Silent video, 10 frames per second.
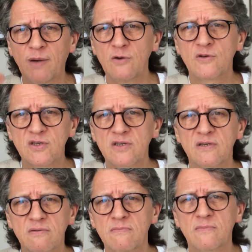
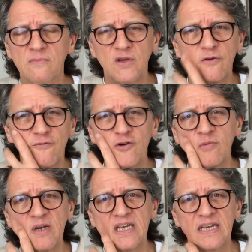pokes you
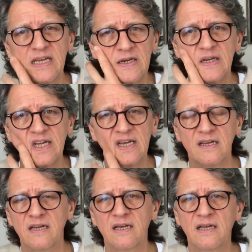verbally and
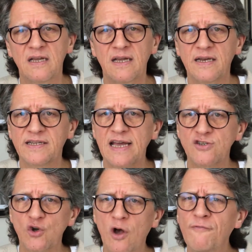it
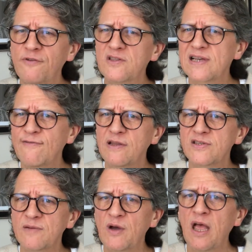attacks your confidence level
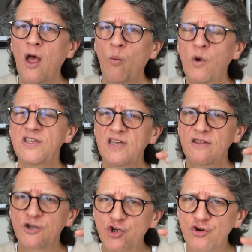in some way? What is
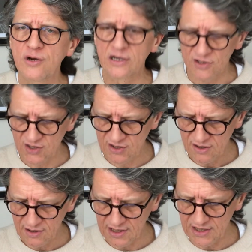it that triggers
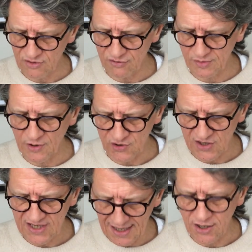these
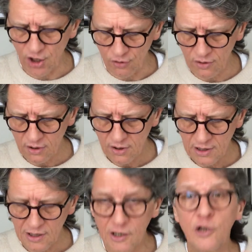responses in you?
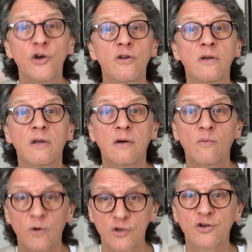Learn
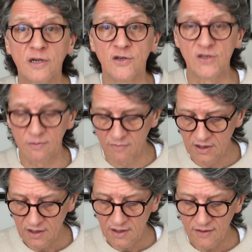what triggers them.
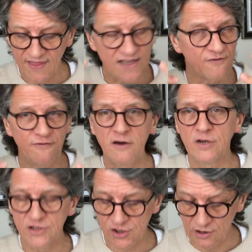That's
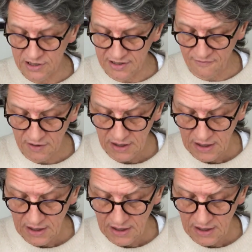very instructive.